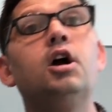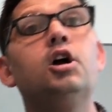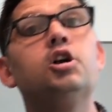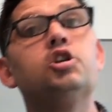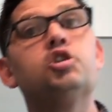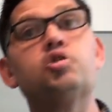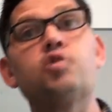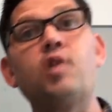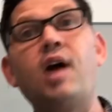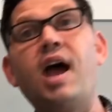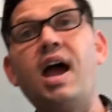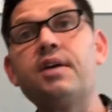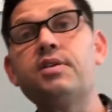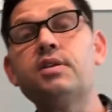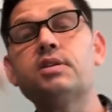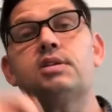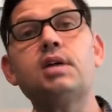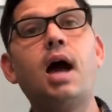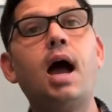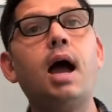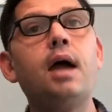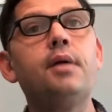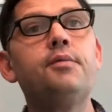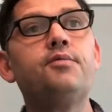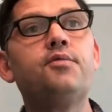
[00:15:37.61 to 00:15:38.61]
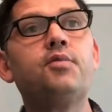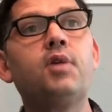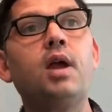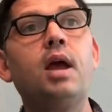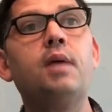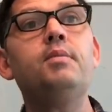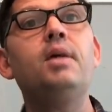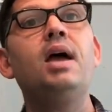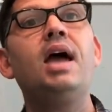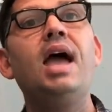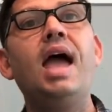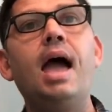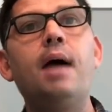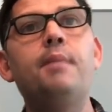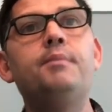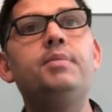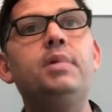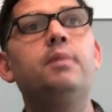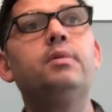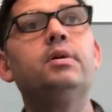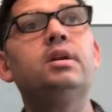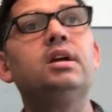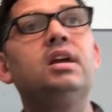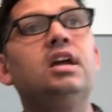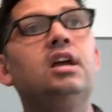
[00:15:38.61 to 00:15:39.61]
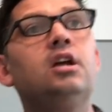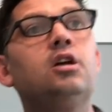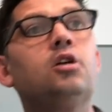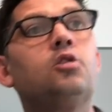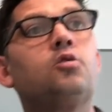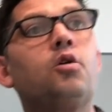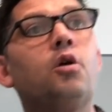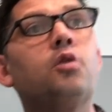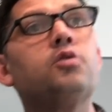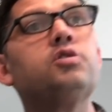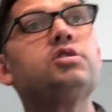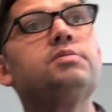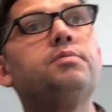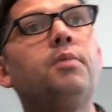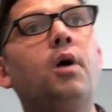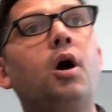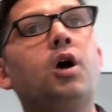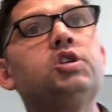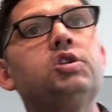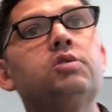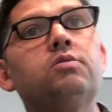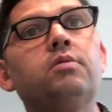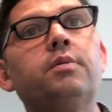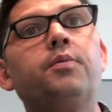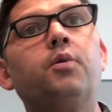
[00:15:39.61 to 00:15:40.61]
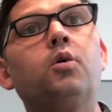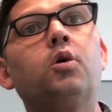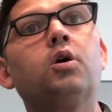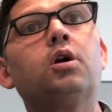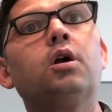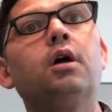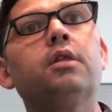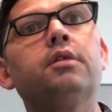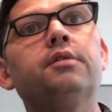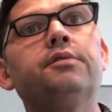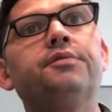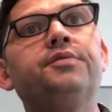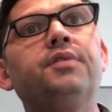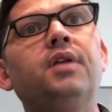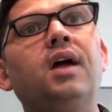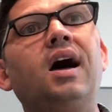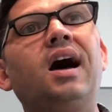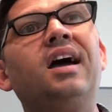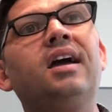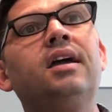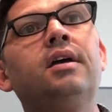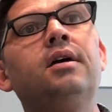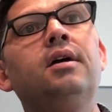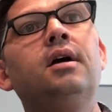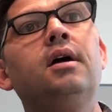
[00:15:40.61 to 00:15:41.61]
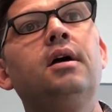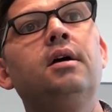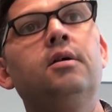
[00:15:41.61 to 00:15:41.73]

drag the time frame, and be able to get a gross margin report on the fly?